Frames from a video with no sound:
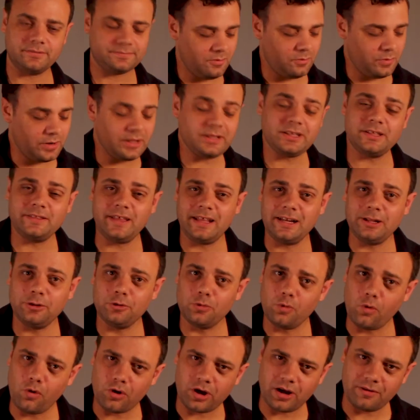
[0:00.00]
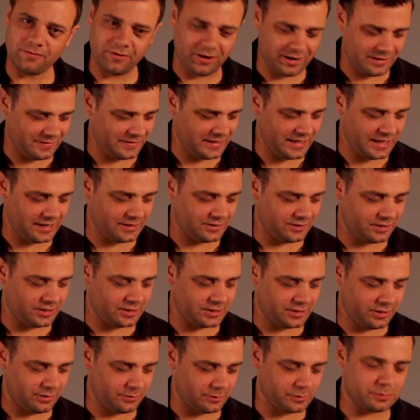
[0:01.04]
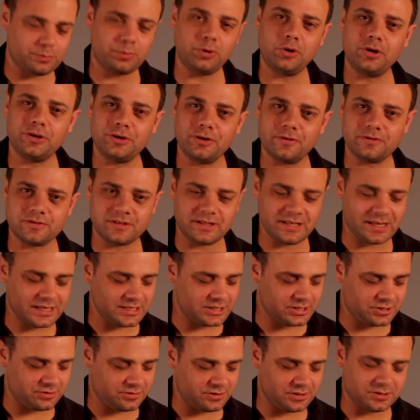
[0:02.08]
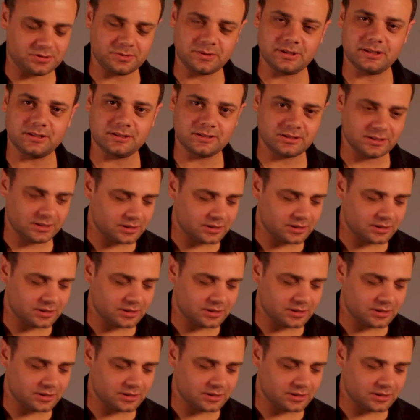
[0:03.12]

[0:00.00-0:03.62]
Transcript: when I did that little walk up right at the end, I kind of was pulling off to the A string as well.